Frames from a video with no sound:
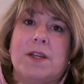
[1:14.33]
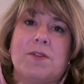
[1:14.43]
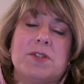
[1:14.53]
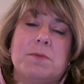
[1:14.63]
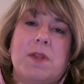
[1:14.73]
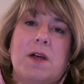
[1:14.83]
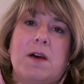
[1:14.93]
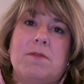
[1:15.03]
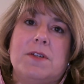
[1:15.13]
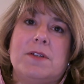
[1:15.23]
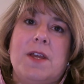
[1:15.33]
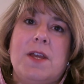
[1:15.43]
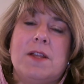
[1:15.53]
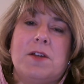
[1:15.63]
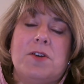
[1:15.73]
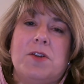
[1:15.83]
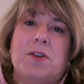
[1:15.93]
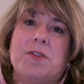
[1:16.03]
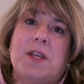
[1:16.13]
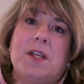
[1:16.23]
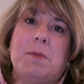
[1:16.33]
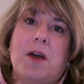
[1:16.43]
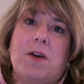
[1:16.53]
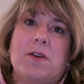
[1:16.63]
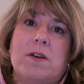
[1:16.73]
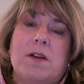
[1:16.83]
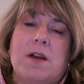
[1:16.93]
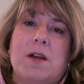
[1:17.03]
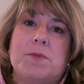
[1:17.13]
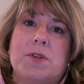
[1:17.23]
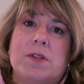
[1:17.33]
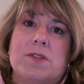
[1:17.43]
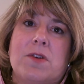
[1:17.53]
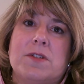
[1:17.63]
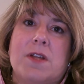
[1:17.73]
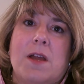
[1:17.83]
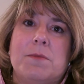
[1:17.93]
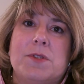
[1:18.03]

give her some love, and let her know you're thinking about her during this hard time.